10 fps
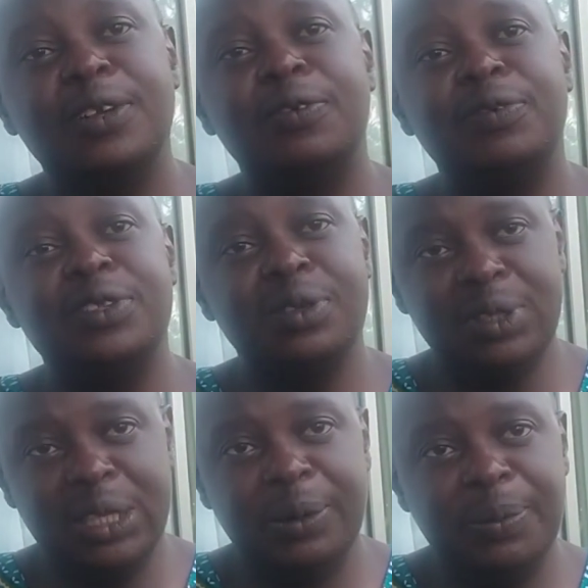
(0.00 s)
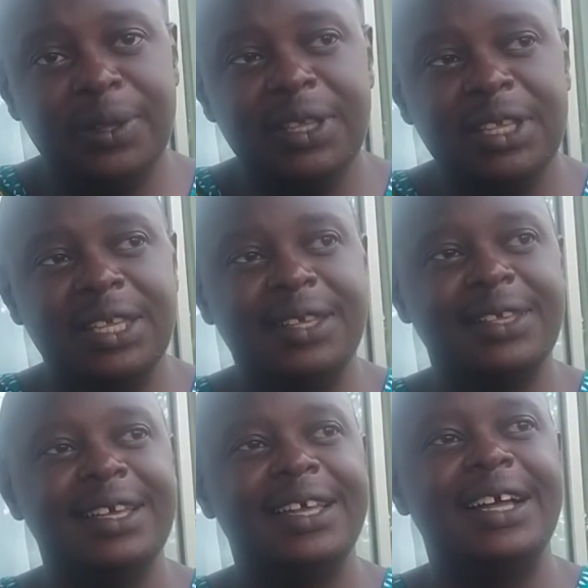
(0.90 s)
to physiotherapy
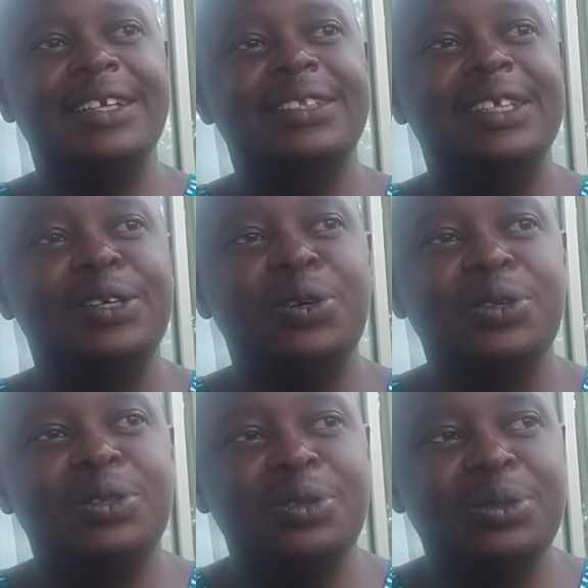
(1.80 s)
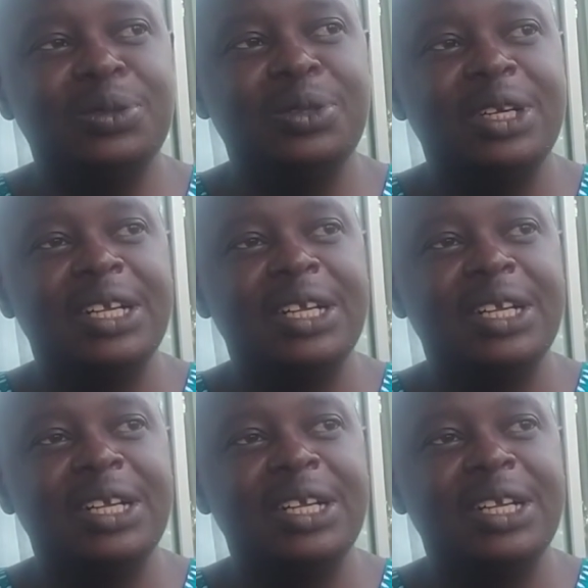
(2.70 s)
and they go through